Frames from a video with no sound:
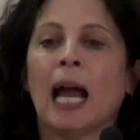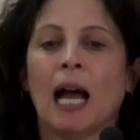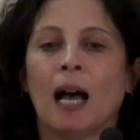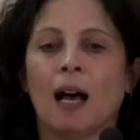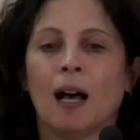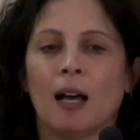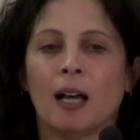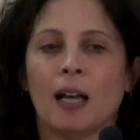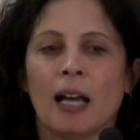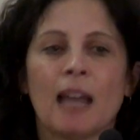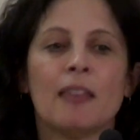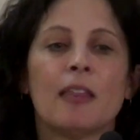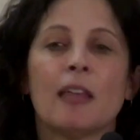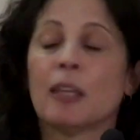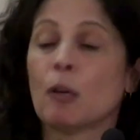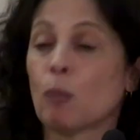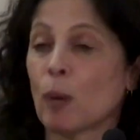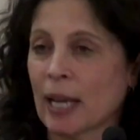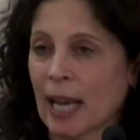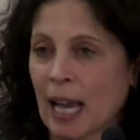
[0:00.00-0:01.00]
And
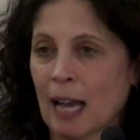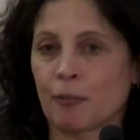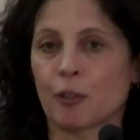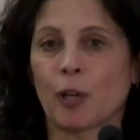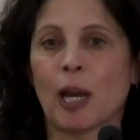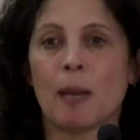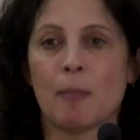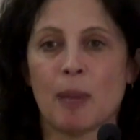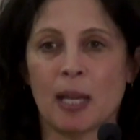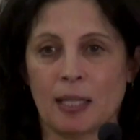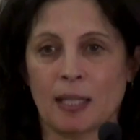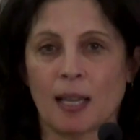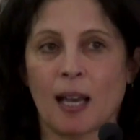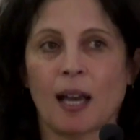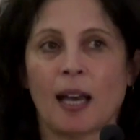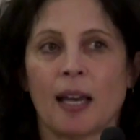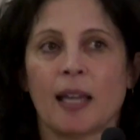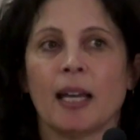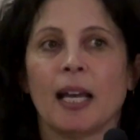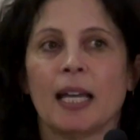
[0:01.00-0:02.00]
then they went after
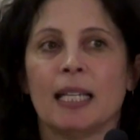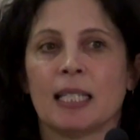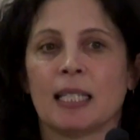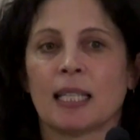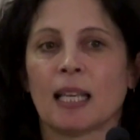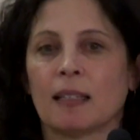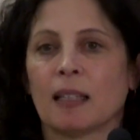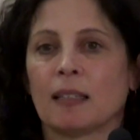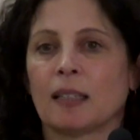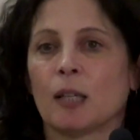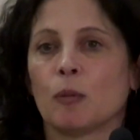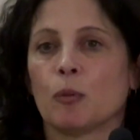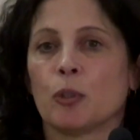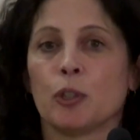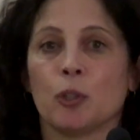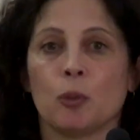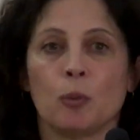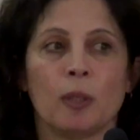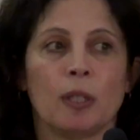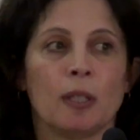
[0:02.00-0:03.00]
MSI and said that they were
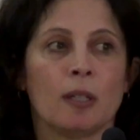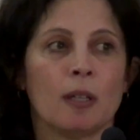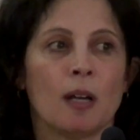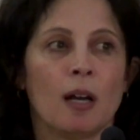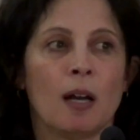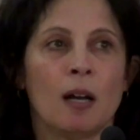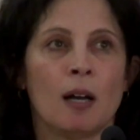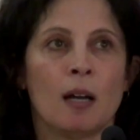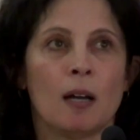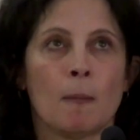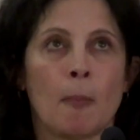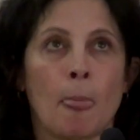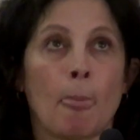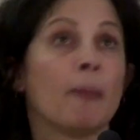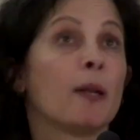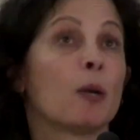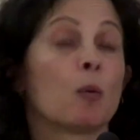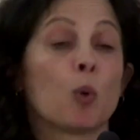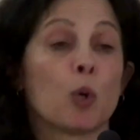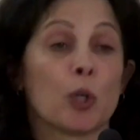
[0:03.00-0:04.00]
doing
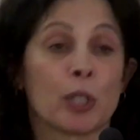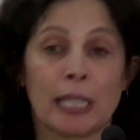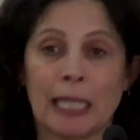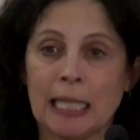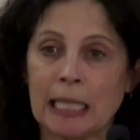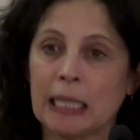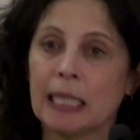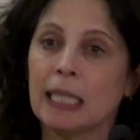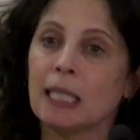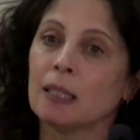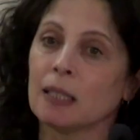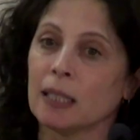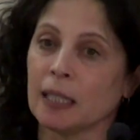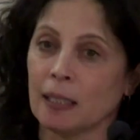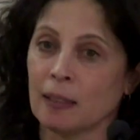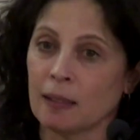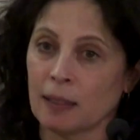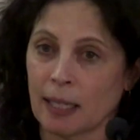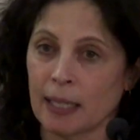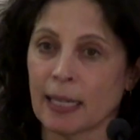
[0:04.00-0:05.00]
their work illegally.